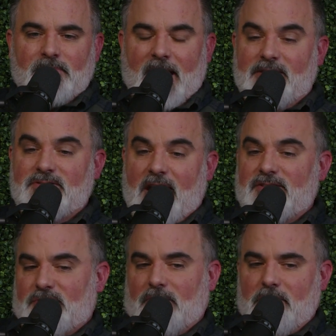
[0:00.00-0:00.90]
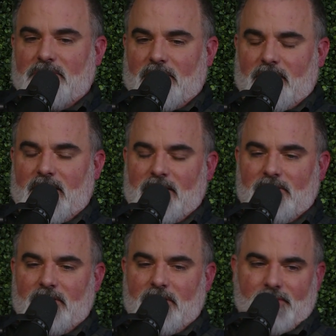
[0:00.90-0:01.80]
And, and so Luther,
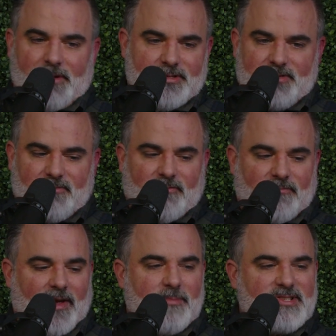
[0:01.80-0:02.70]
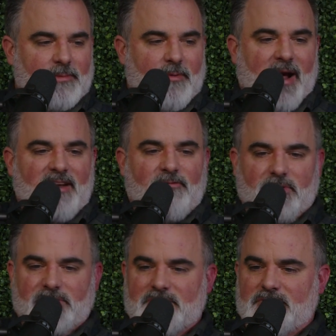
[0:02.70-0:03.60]
in his famous hymn, A Mighty
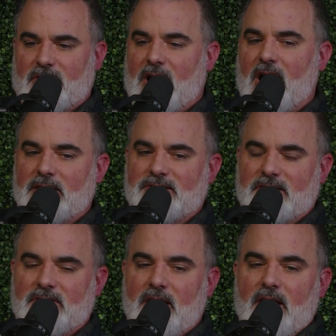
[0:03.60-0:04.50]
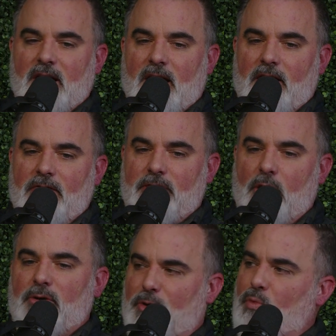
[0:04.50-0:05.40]
Fortress is Our God, says, And
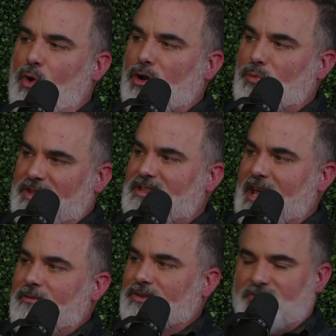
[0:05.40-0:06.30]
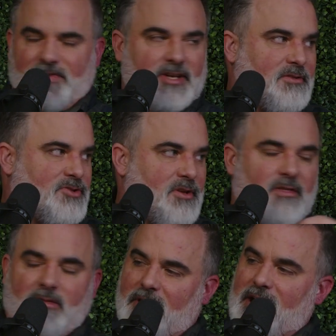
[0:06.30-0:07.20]
though the world with devils filled should
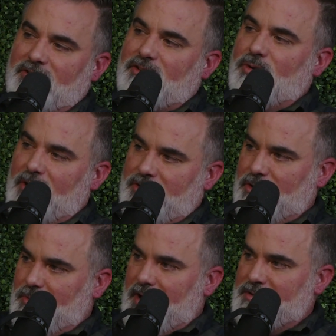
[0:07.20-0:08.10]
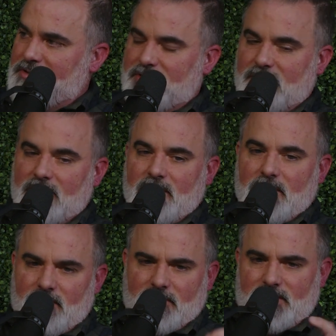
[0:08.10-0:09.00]
threaten to undo us,
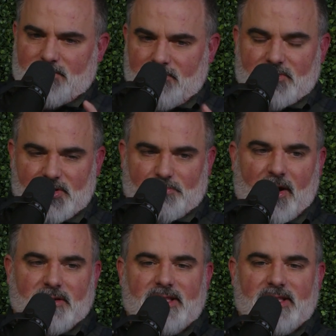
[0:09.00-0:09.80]
which just pause